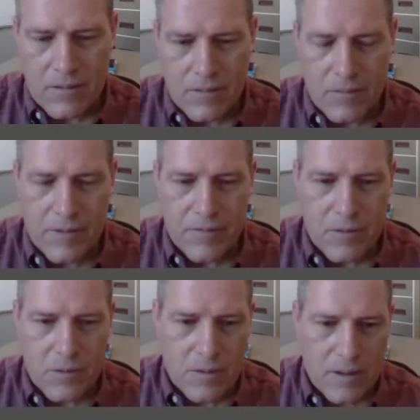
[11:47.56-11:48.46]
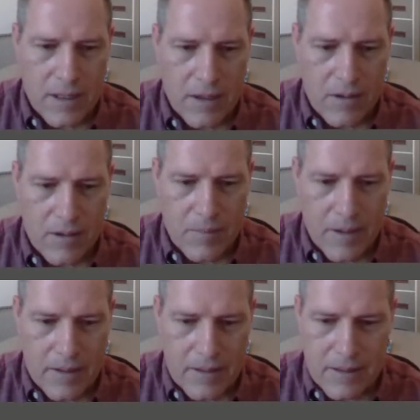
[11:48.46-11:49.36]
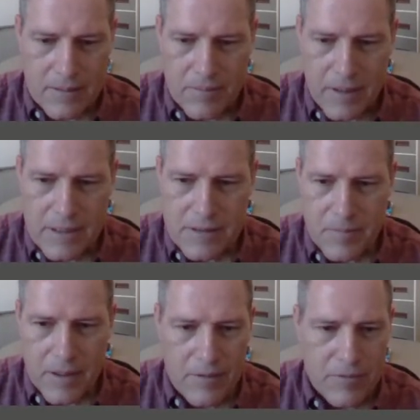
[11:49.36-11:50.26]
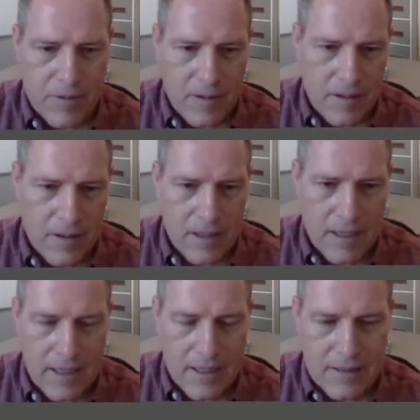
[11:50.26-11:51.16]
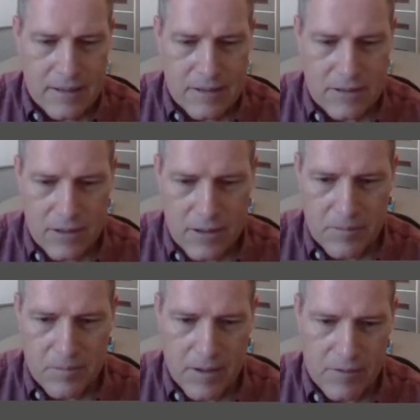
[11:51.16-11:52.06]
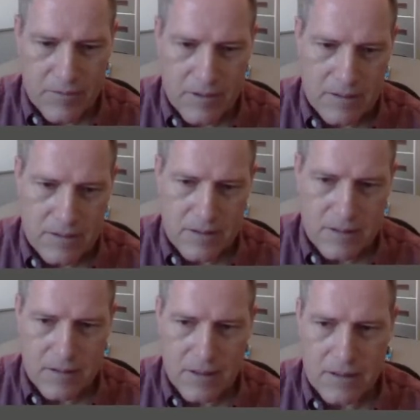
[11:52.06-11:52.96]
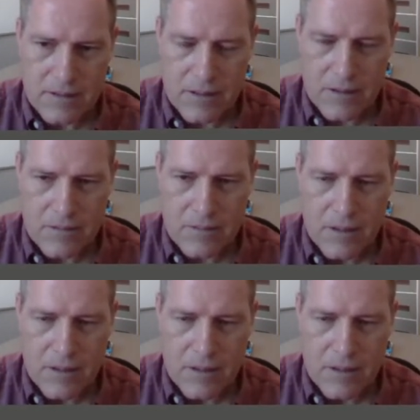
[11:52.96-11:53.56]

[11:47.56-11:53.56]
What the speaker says: we've talked now about the base profile and the side profiles. Okay, so